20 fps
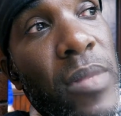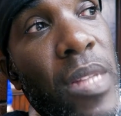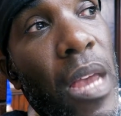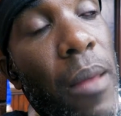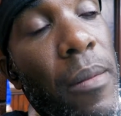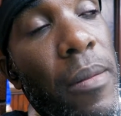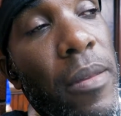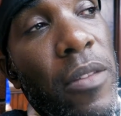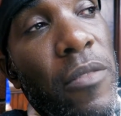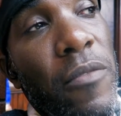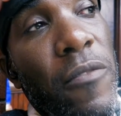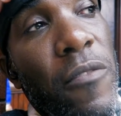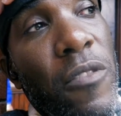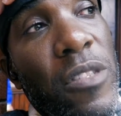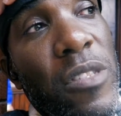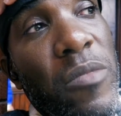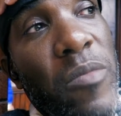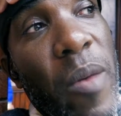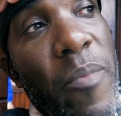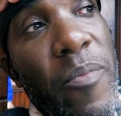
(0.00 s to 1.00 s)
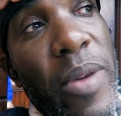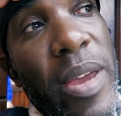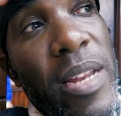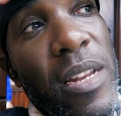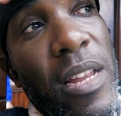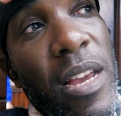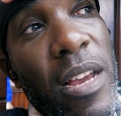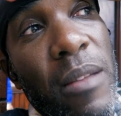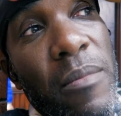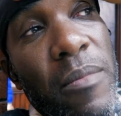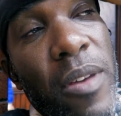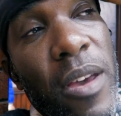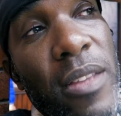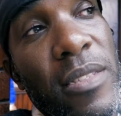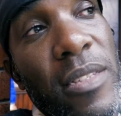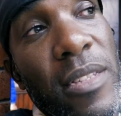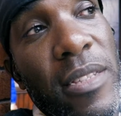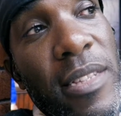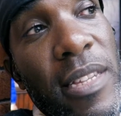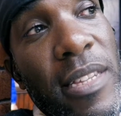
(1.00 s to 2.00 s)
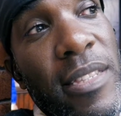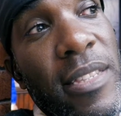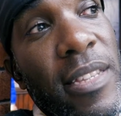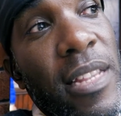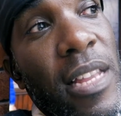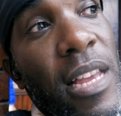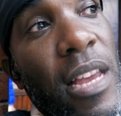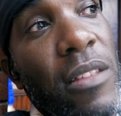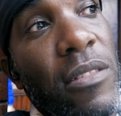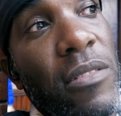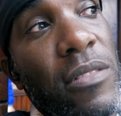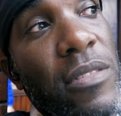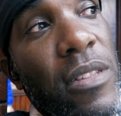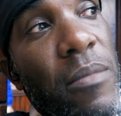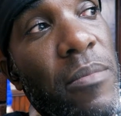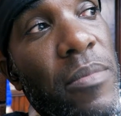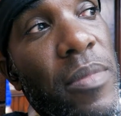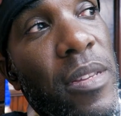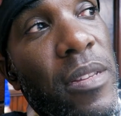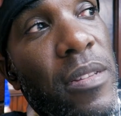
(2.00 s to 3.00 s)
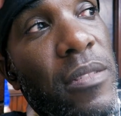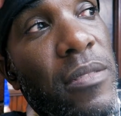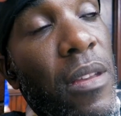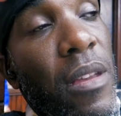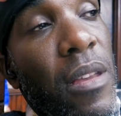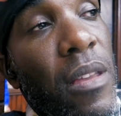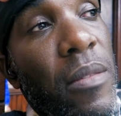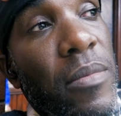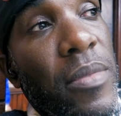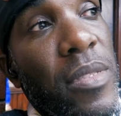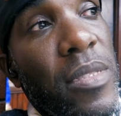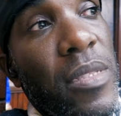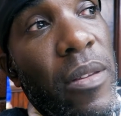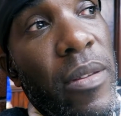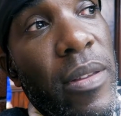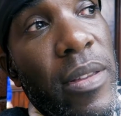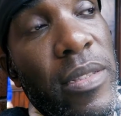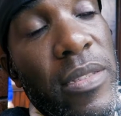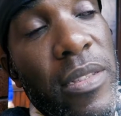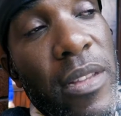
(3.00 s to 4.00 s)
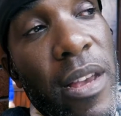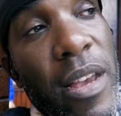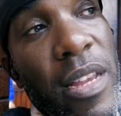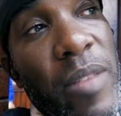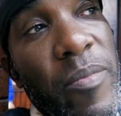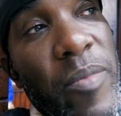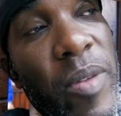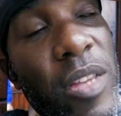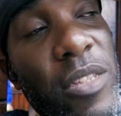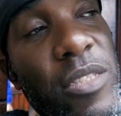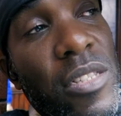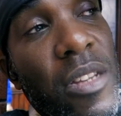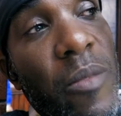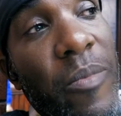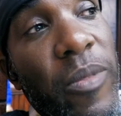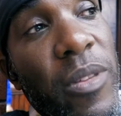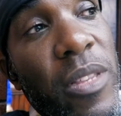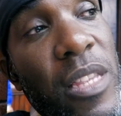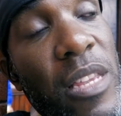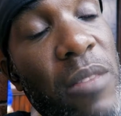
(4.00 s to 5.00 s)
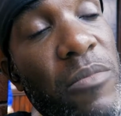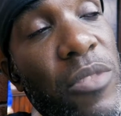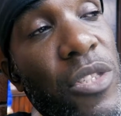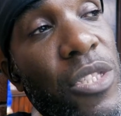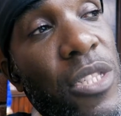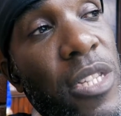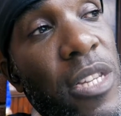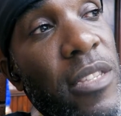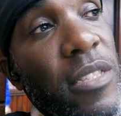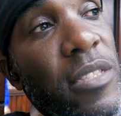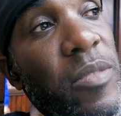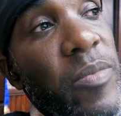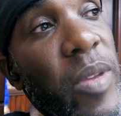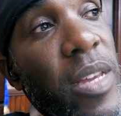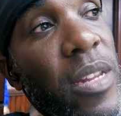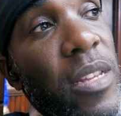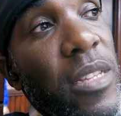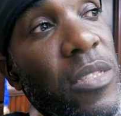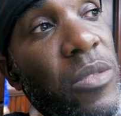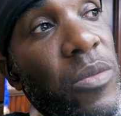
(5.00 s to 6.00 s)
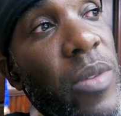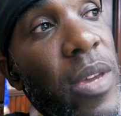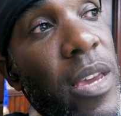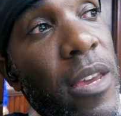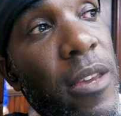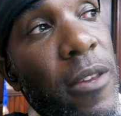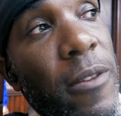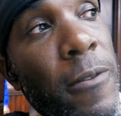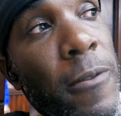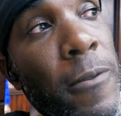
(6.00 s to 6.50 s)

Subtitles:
I'm looking forward to my bed like I'm going to Disneyland or something. And I'm so excited about jumping in them sheets, man, I swear.